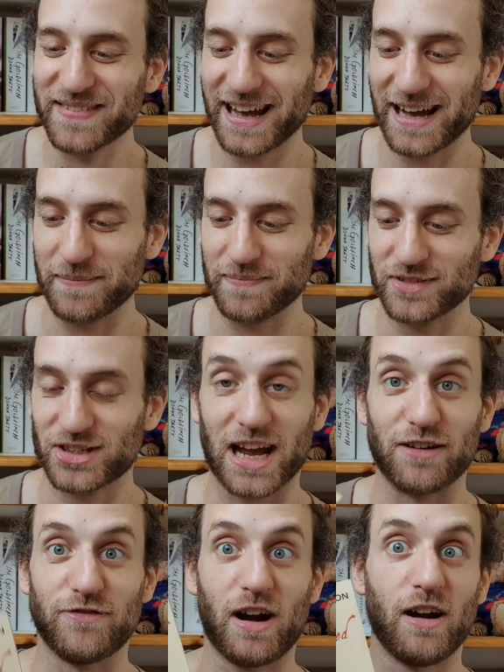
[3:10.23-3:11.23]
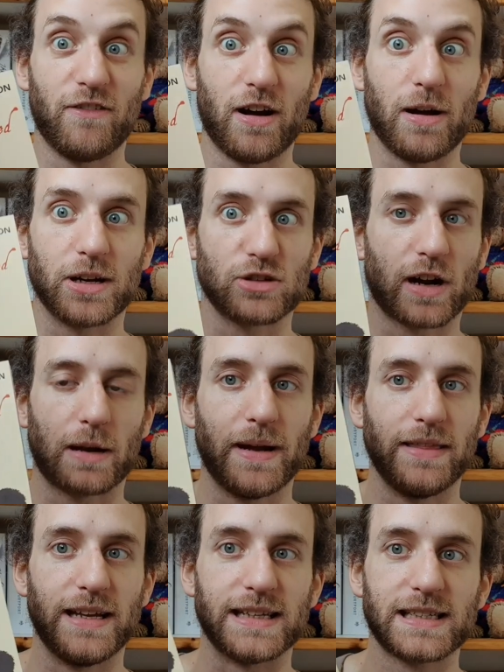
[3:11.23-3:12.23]
And so yeah, very, very much
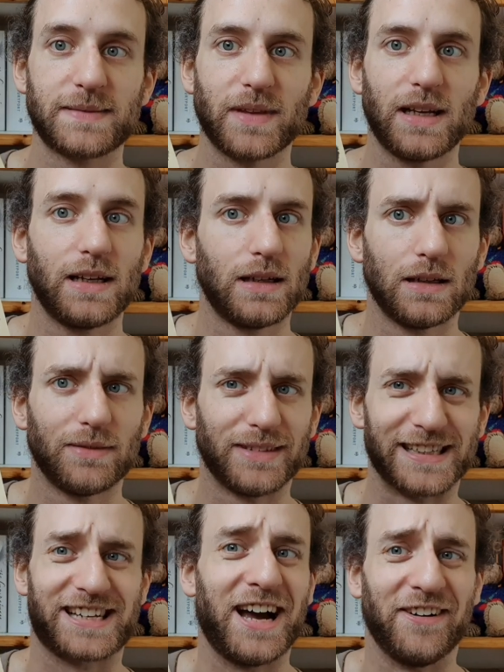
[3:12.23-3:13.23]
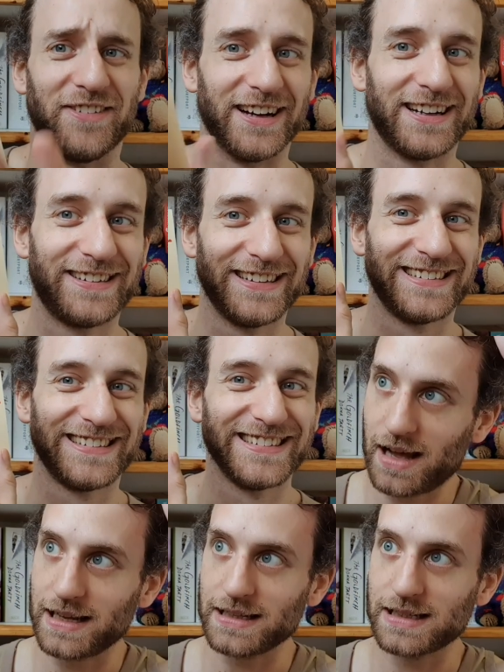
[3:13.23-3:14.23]
recommend this cover.
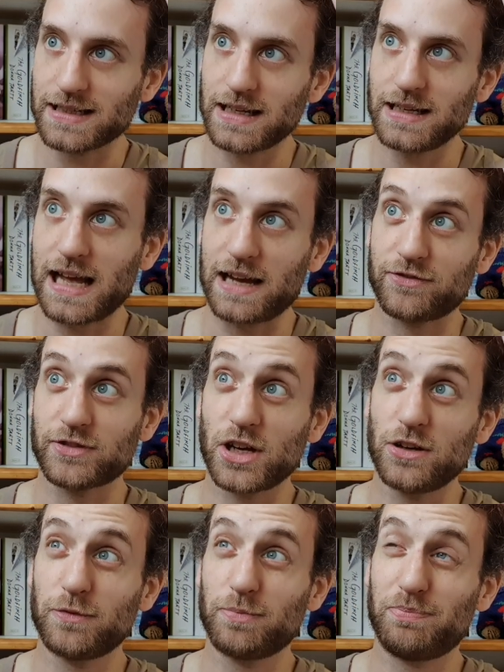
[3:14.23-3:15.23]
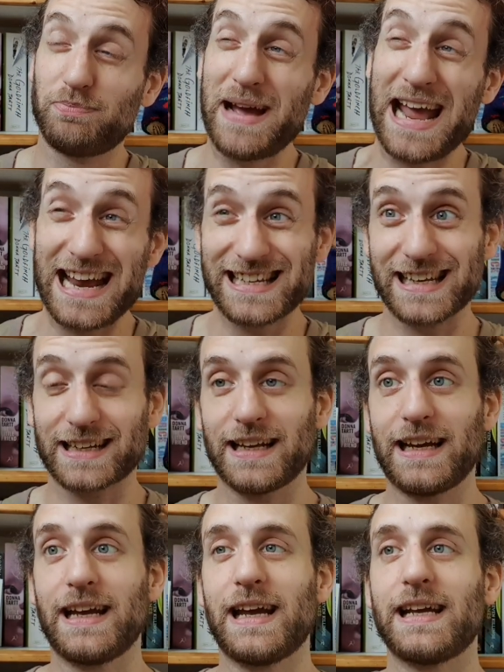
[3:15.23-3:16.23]
And yeah, so
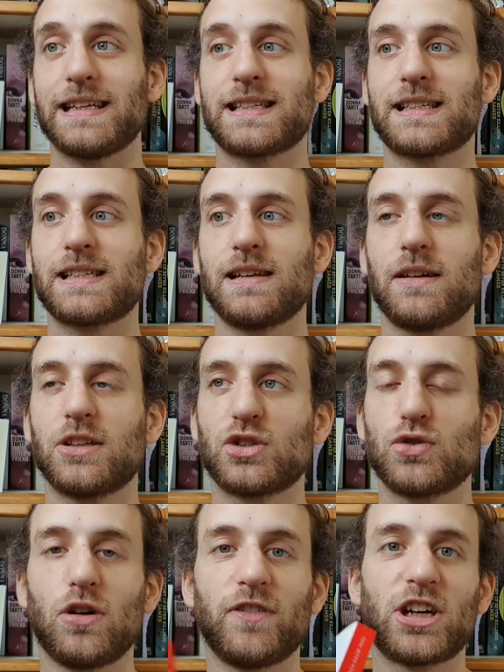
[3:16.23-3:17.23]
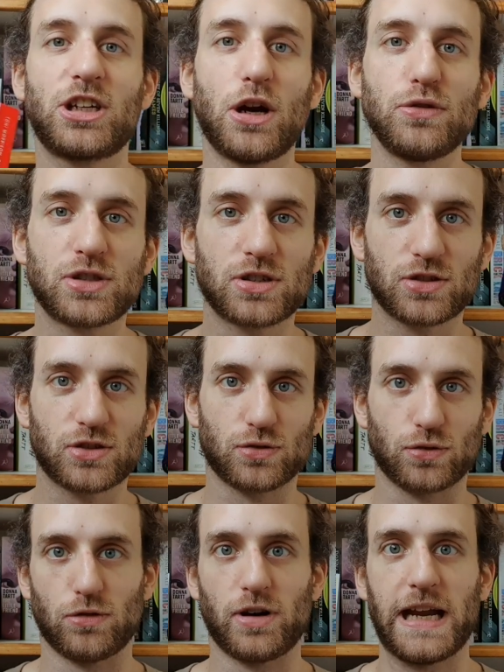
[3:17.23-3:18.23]
basically it's sort of a ghost
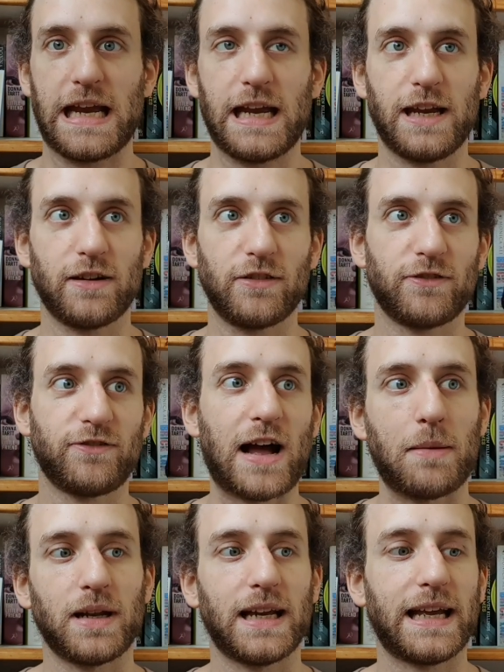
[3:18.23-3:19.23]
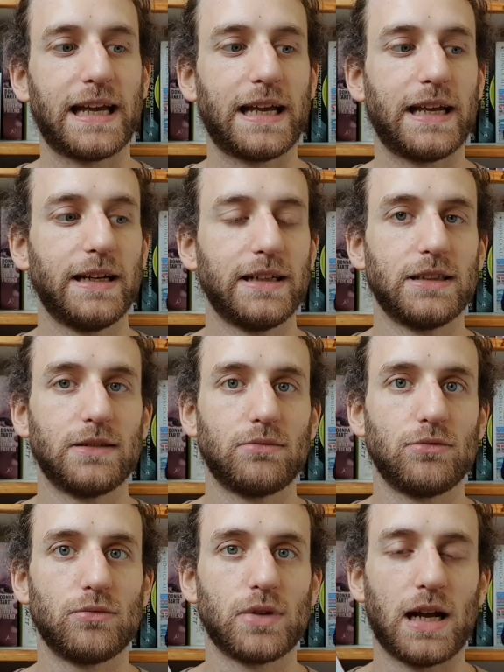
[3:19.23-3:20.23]
story, family
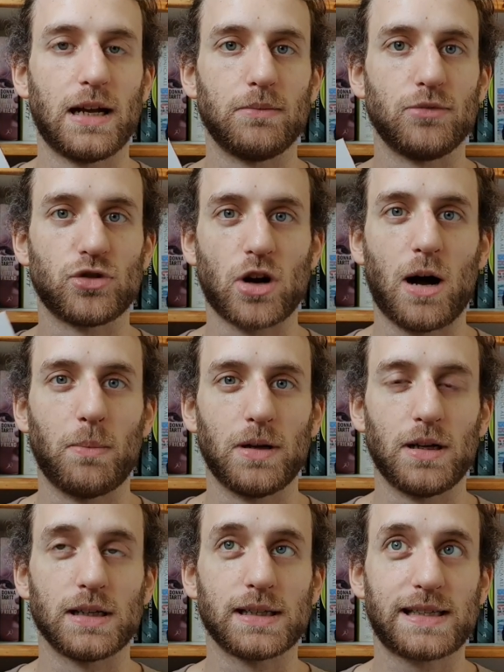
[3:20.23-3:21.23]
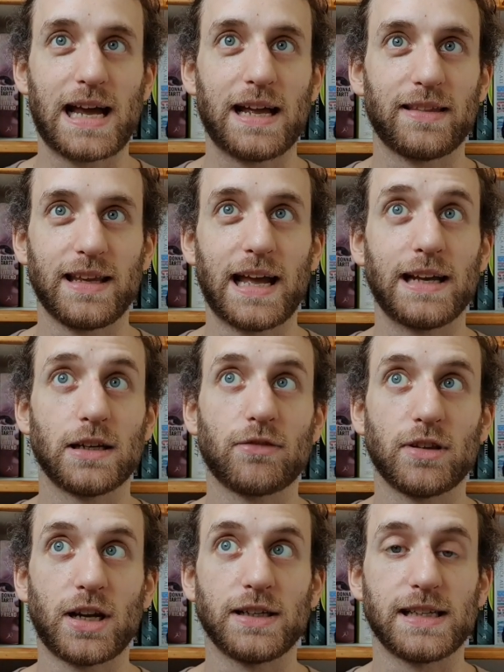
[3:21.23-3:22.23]
drama set at the end of
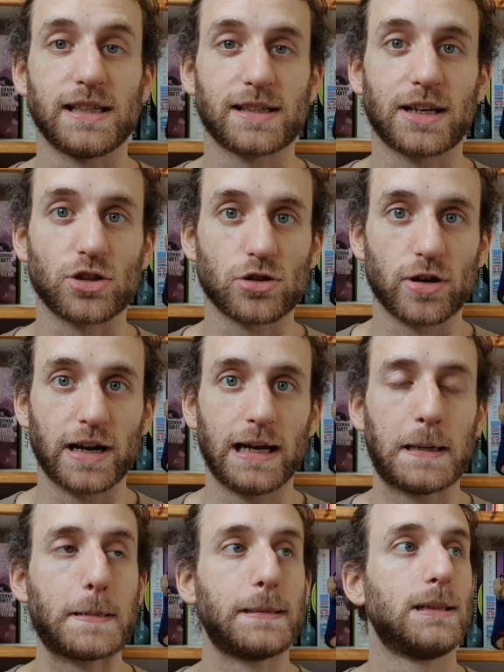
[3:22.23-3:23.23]
the 19th century,